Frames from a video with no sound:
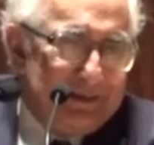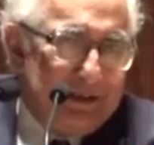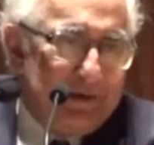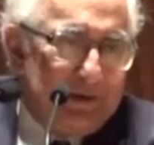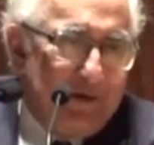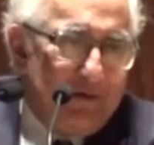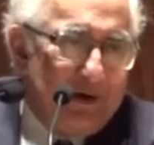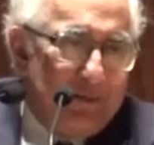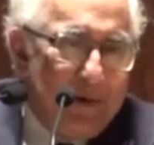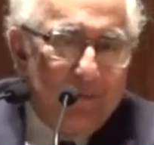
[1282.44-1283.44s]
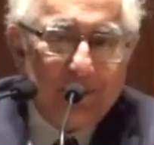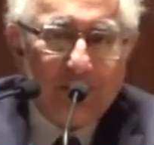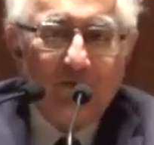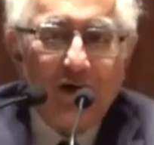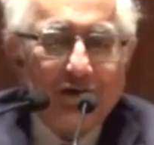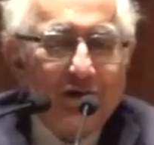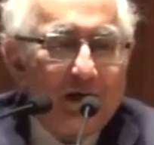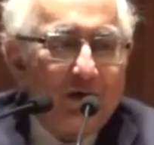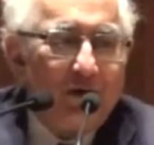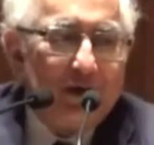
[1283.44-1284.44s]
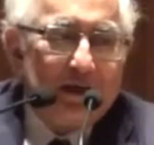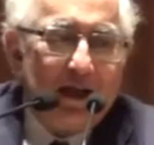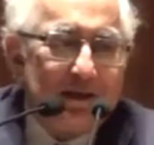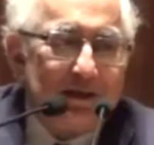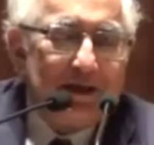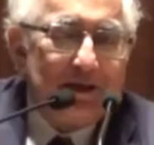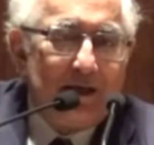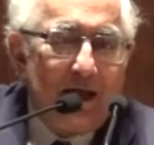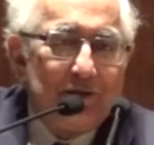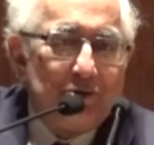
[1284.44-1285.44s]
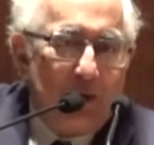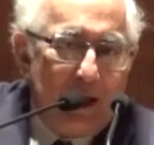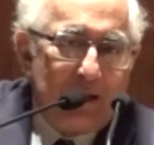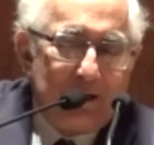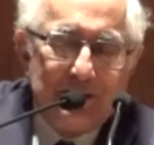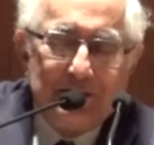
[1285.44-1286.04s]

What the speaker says: They were the founder members of Washington Accord in 1989, July.